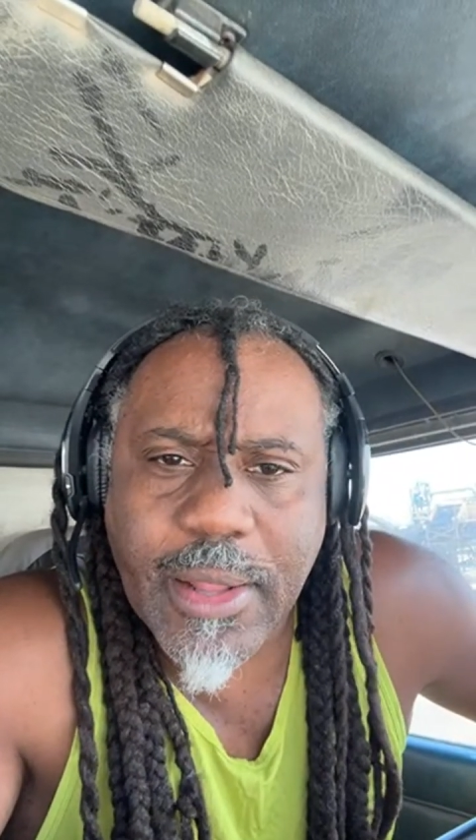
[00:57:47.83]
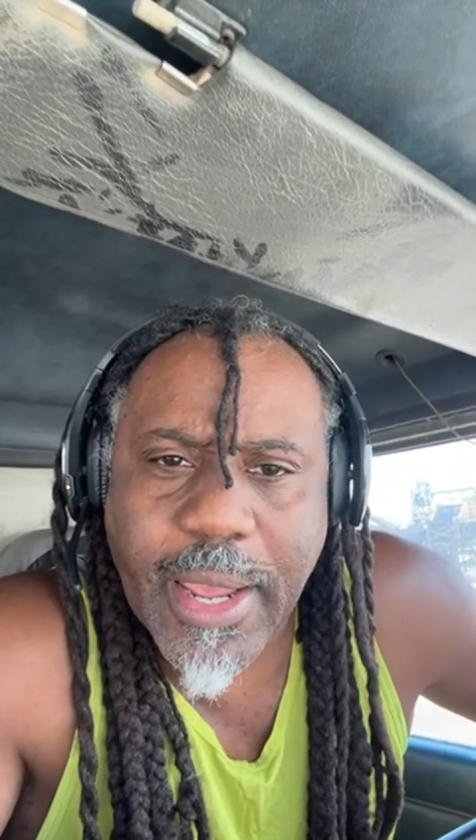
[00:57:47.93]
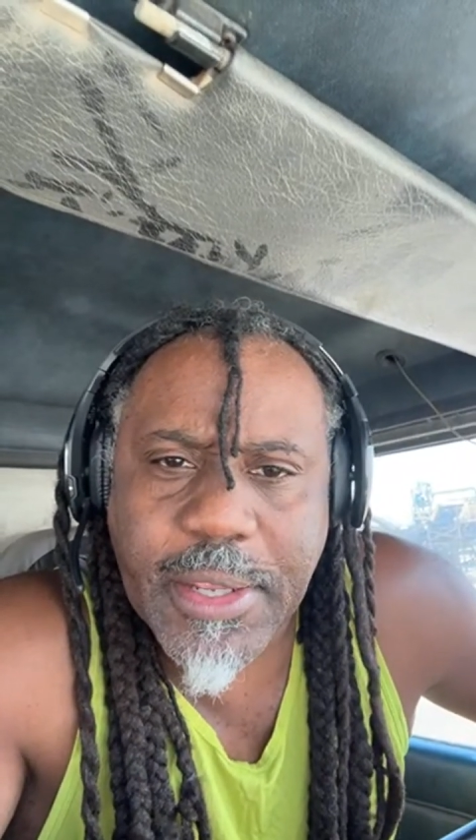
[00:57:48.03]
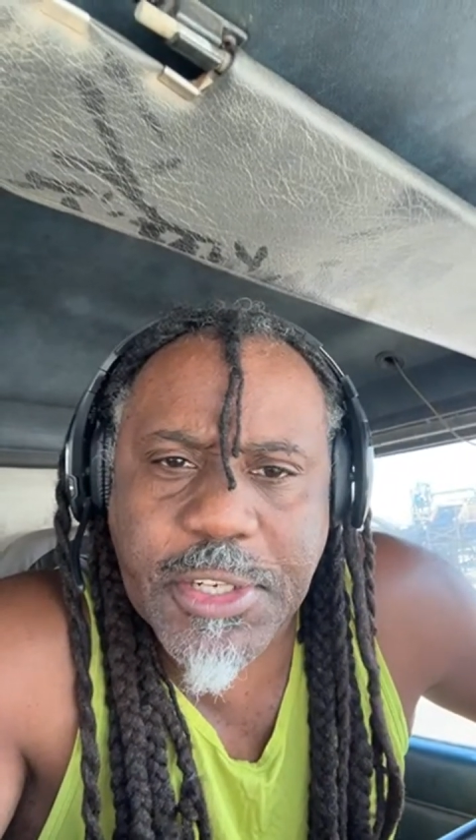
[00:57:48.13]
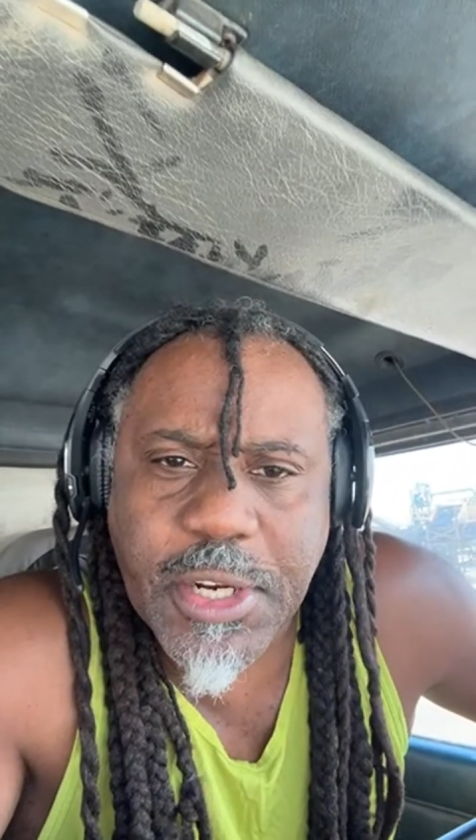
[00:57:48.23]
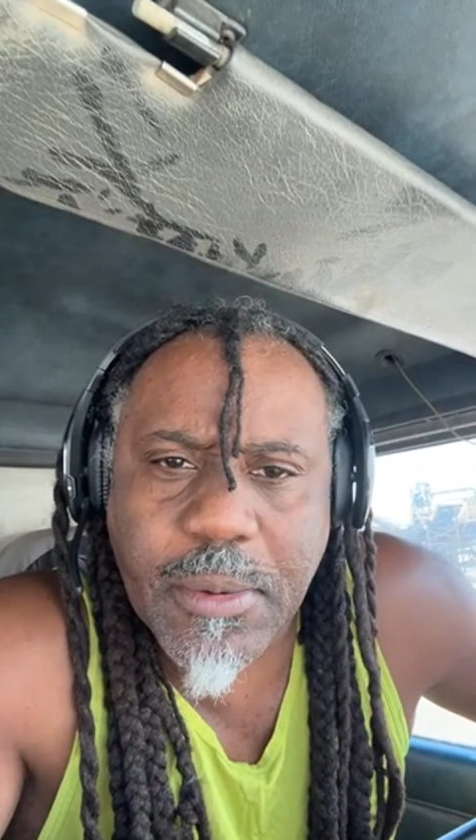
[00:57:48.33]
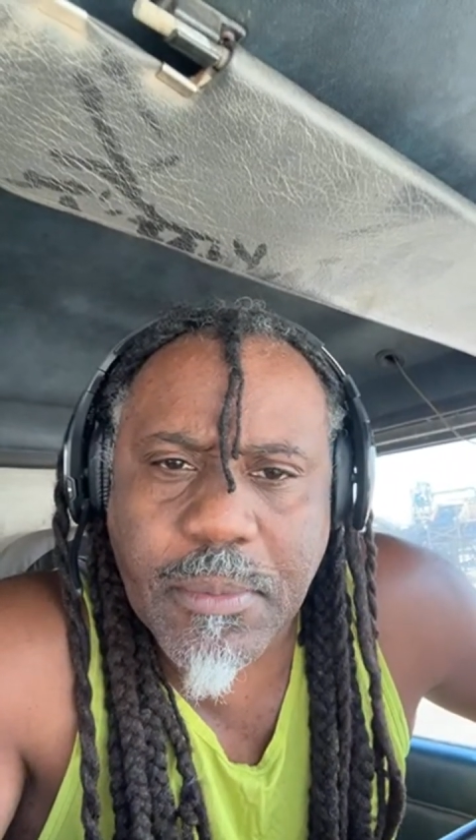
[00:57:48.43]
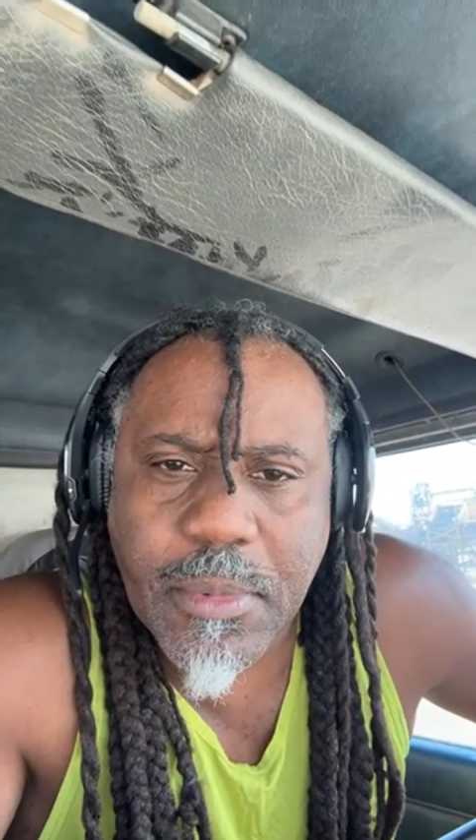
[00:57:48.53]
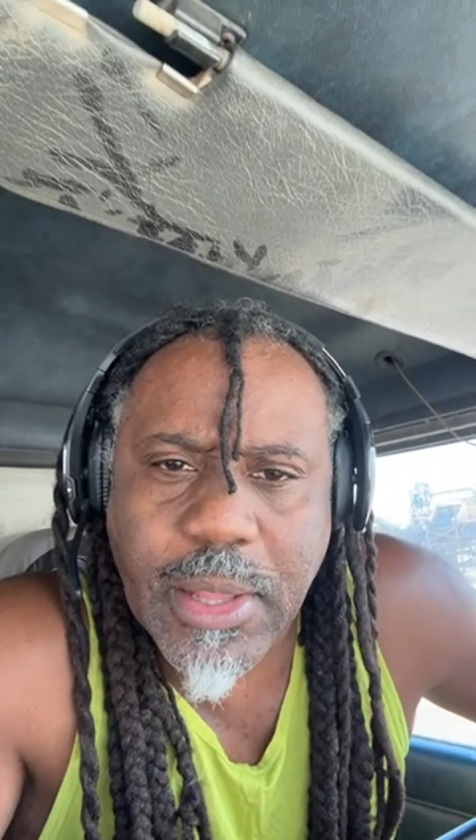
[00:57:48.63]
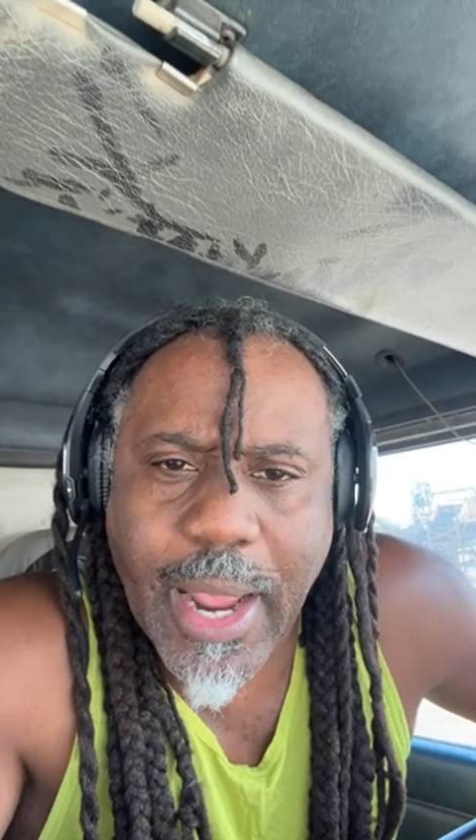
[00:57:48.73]
like
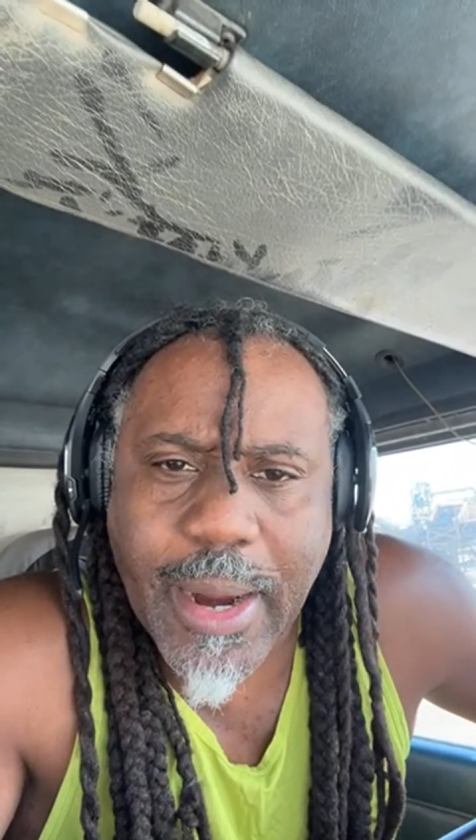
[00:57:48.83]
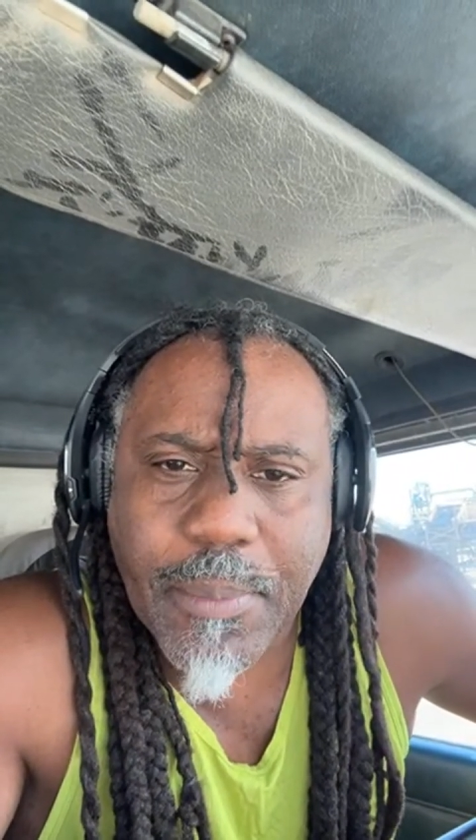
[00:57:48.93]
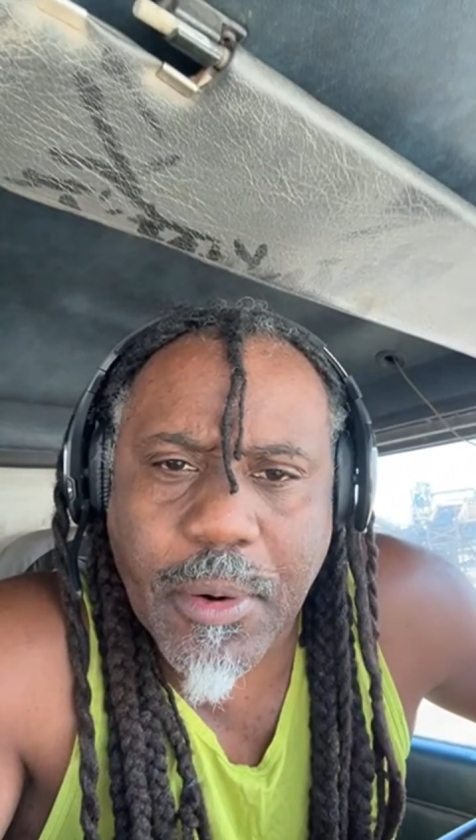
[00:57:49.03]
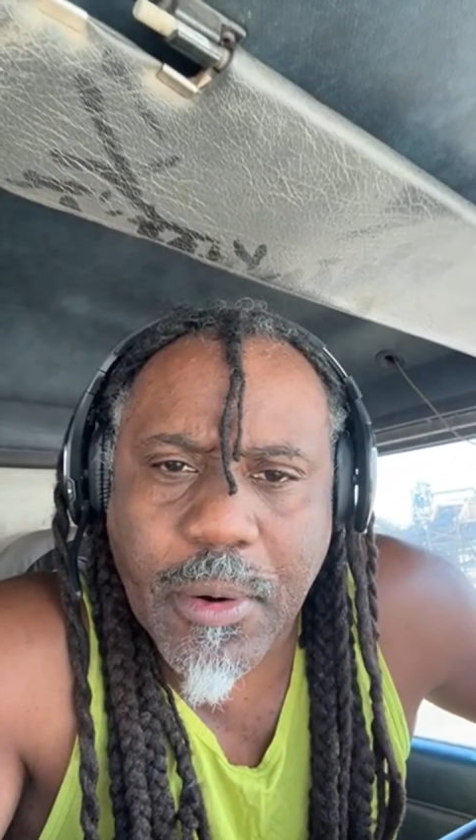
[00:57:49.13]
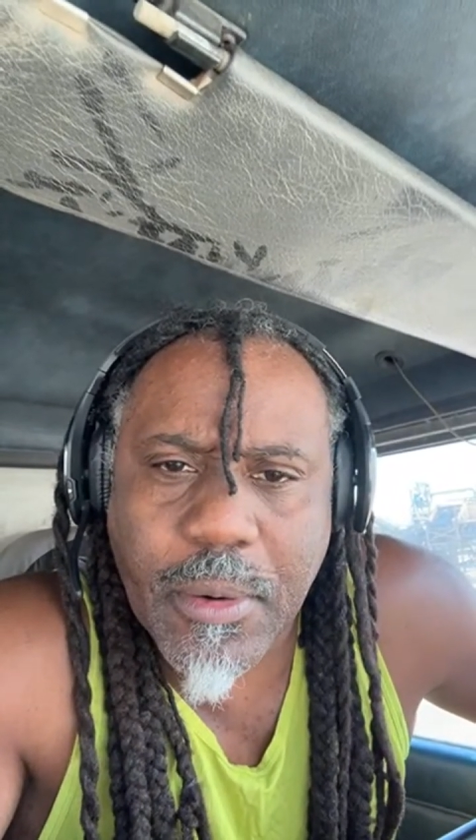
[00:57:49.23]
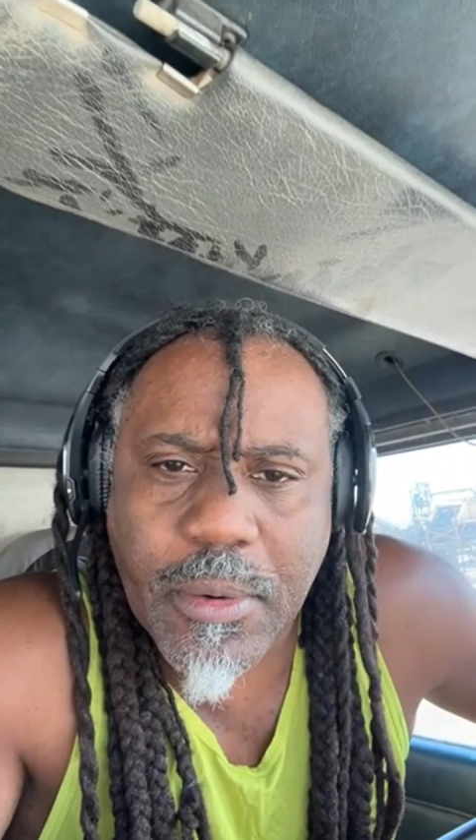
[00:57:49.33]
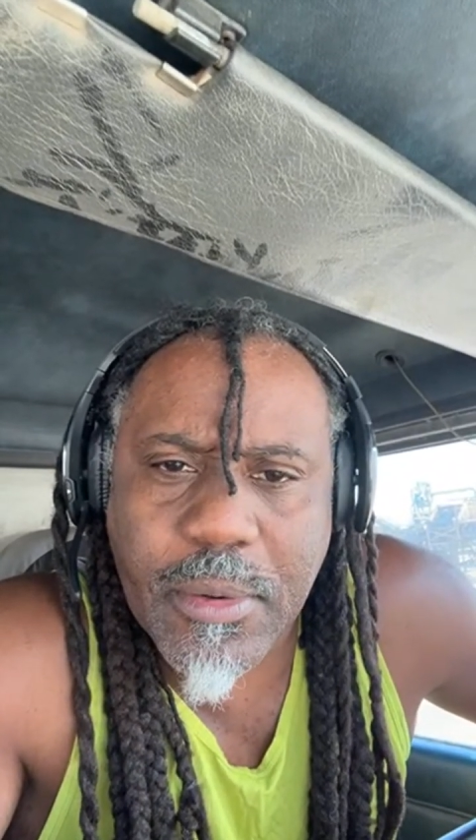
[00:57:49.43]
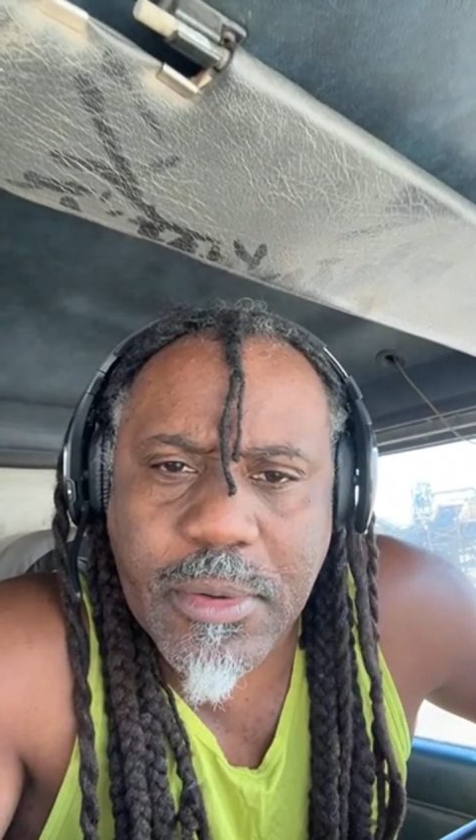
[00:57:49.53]
Jim Clyburn